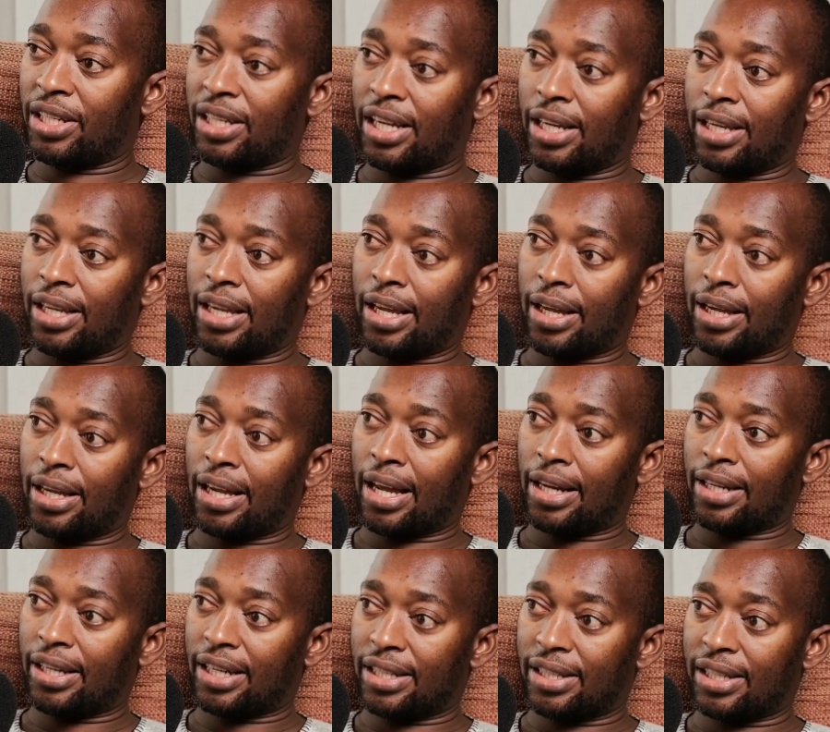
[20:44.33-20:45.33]
earlier,
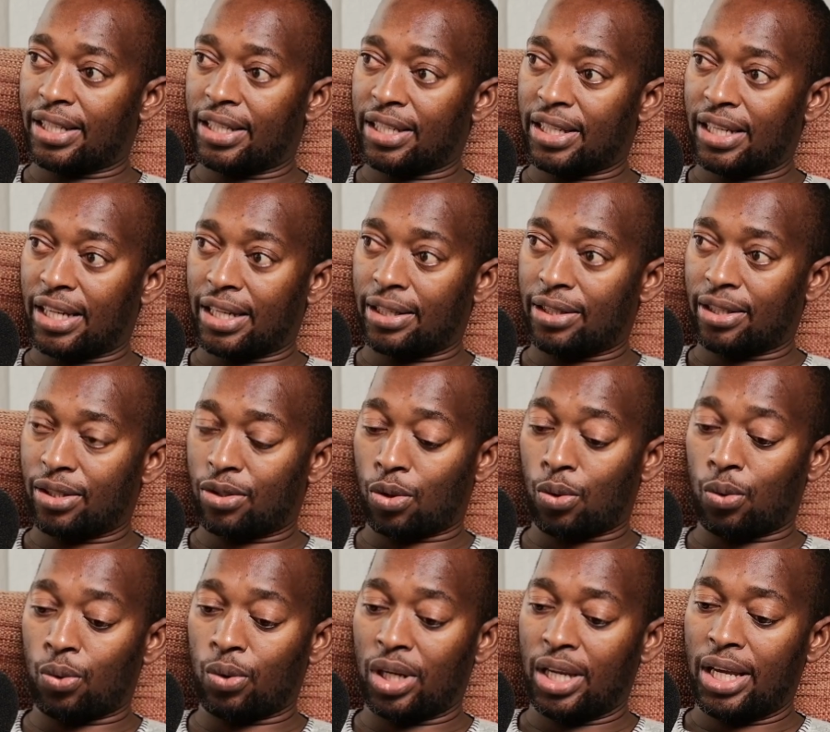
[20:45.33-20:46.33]
transitional
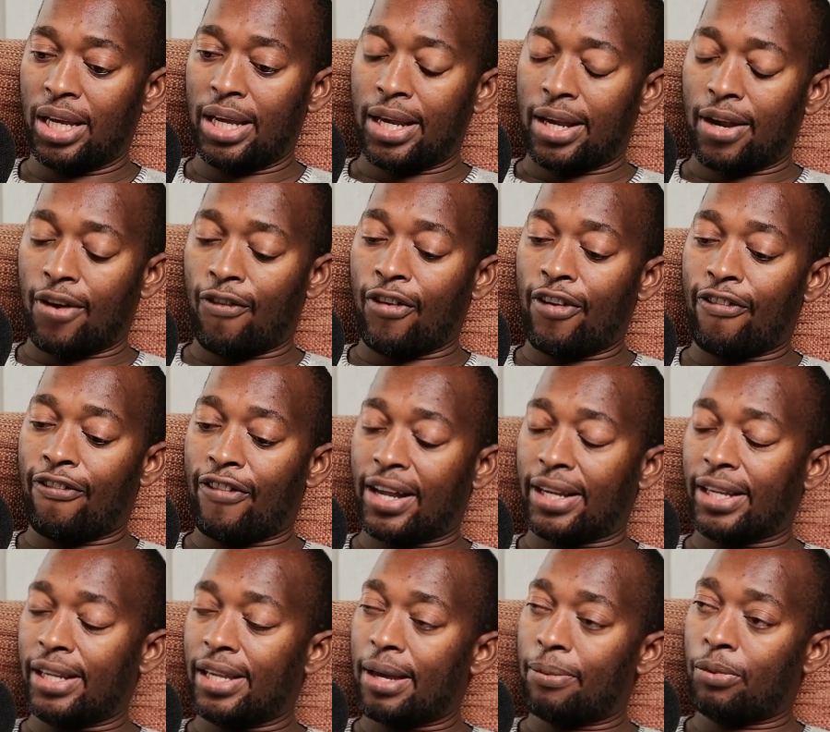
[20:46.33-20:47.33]
zone, if we find
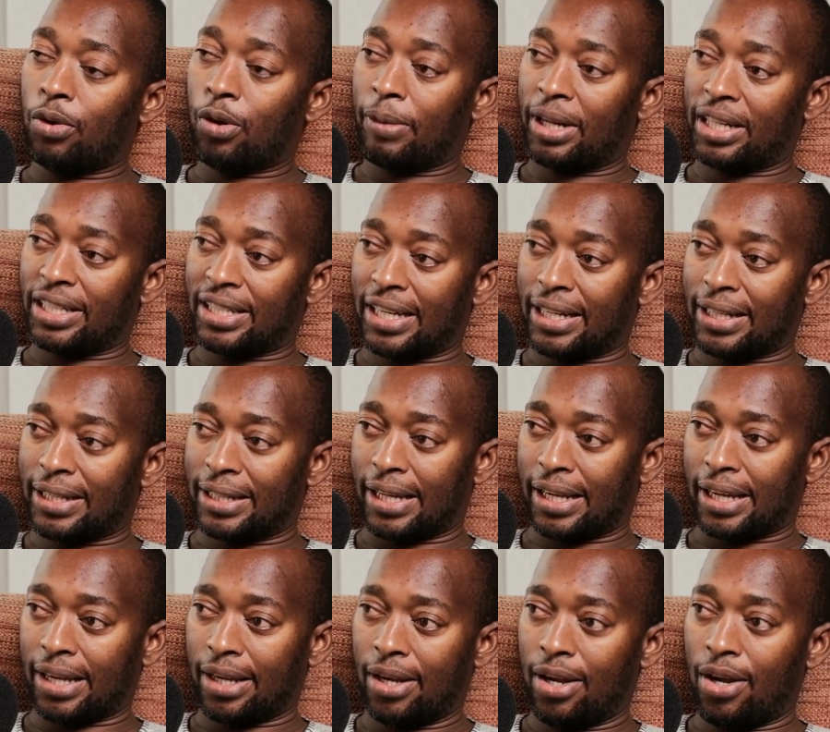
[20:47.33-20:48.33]
any abnormal cells
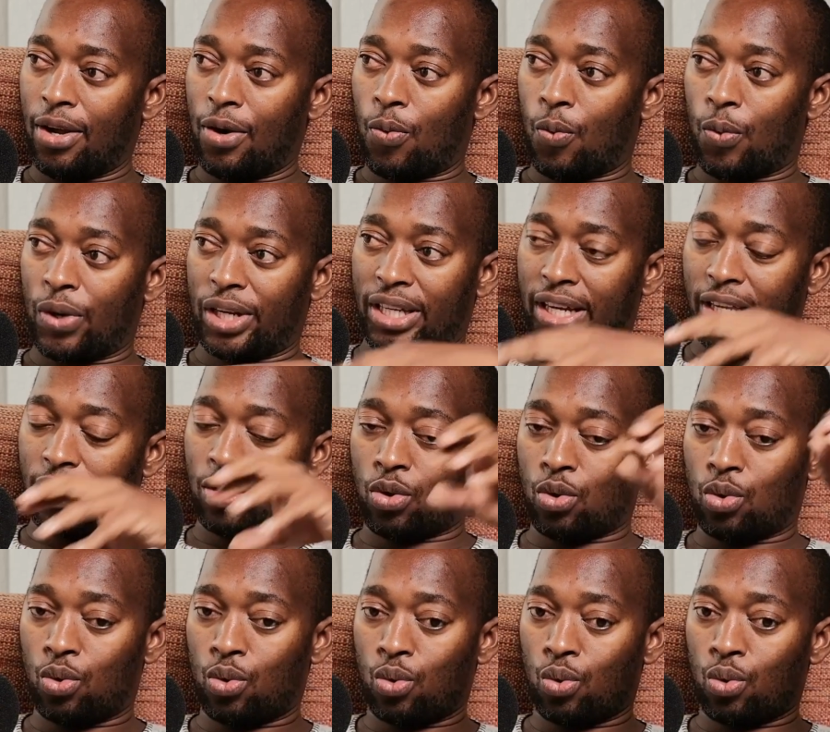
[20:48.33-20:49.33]
there, we tend
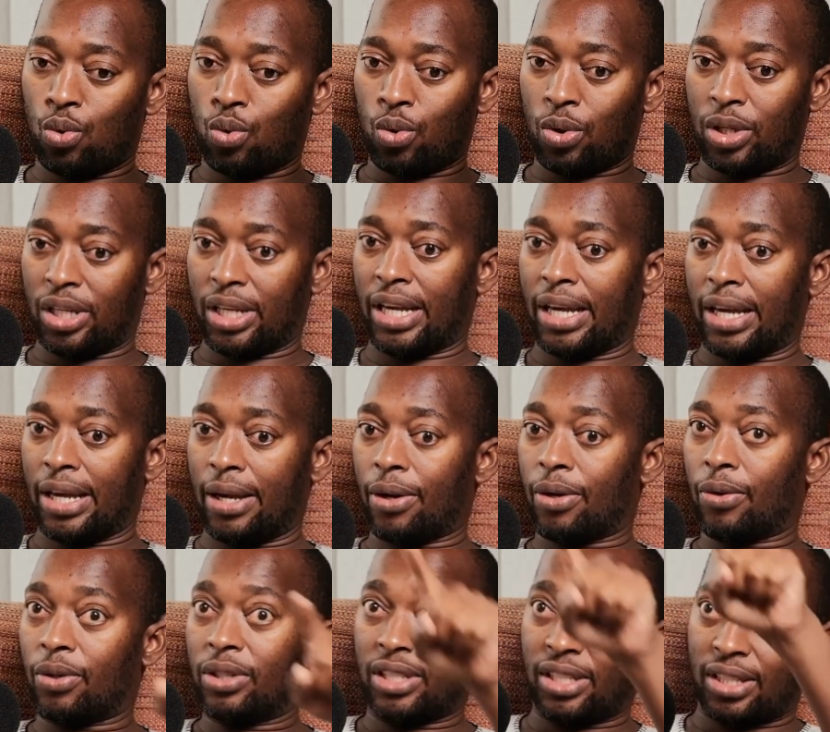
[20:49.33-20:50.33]
to
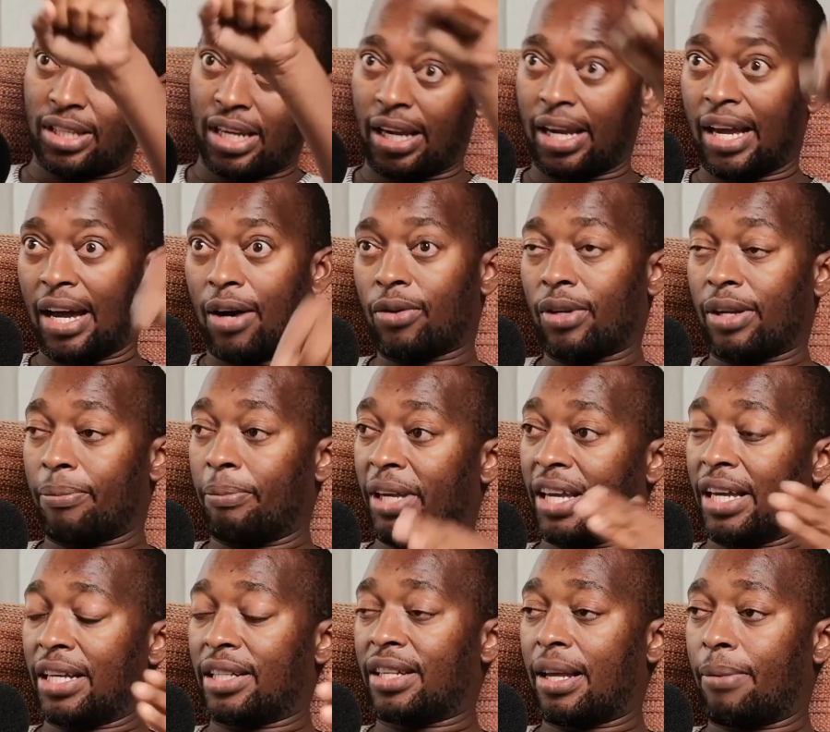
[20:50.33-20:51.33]
take out a
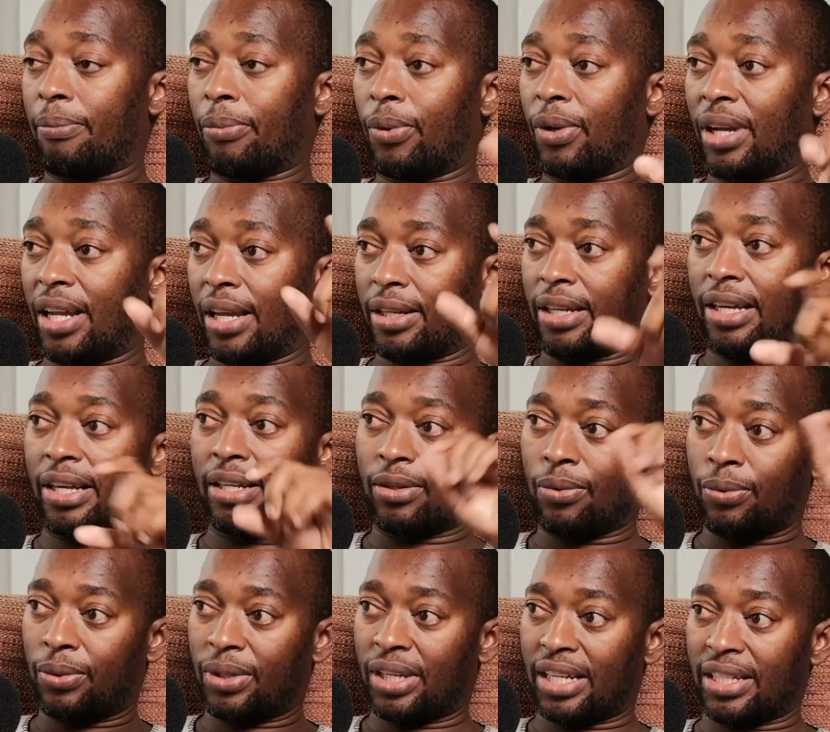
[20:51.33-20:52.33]
bigger sample
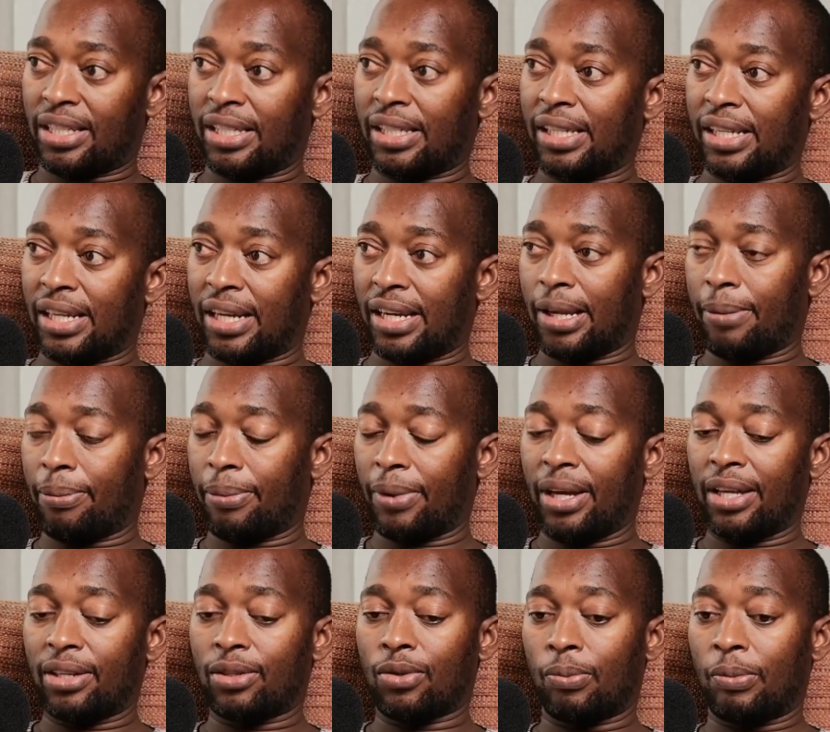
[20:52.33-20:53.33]
to test it in a lab
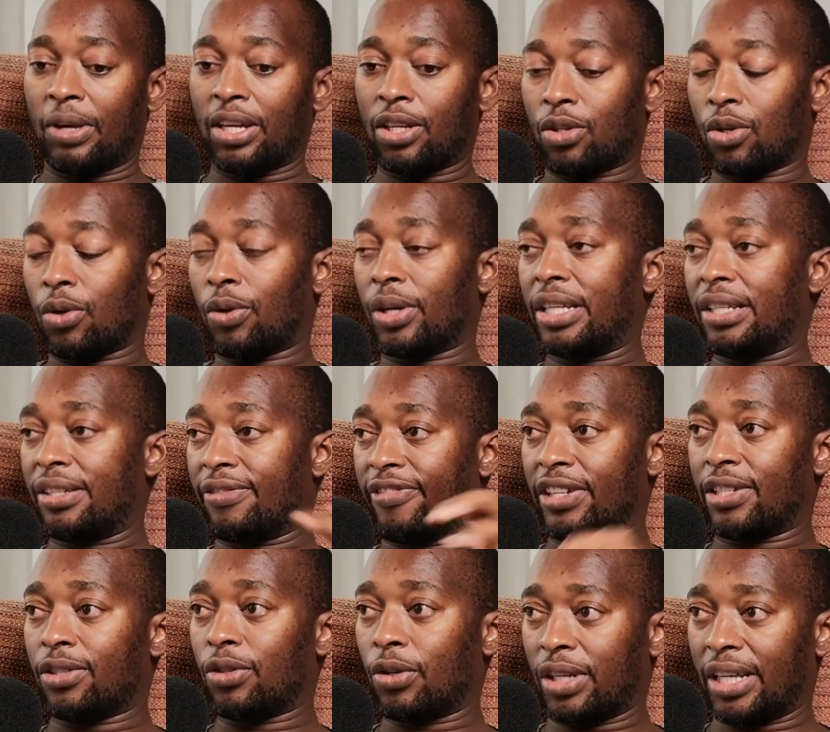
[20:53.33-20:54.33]
to make sure if
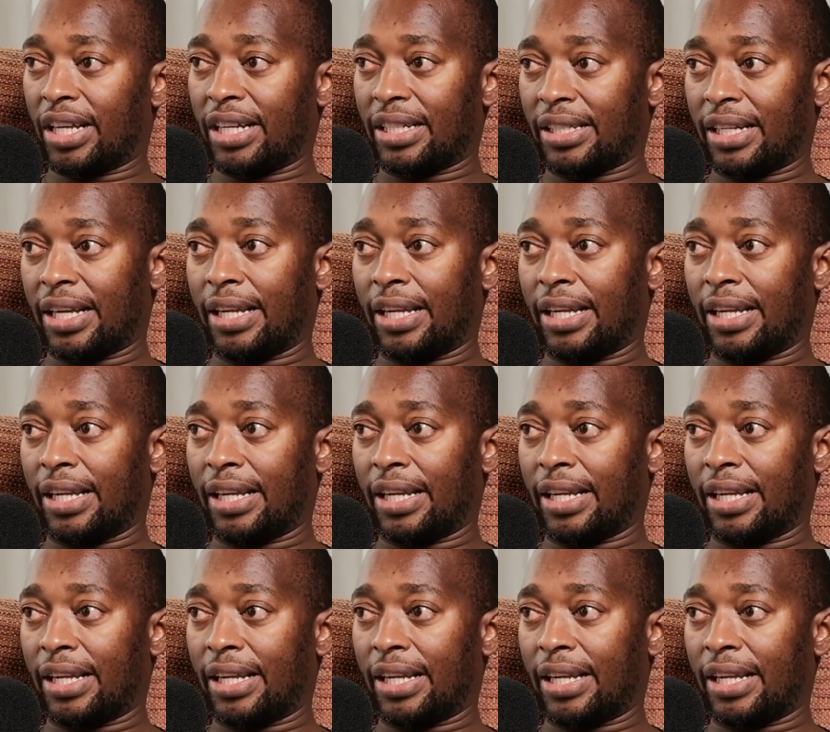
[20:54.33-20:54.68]
it's not cancer.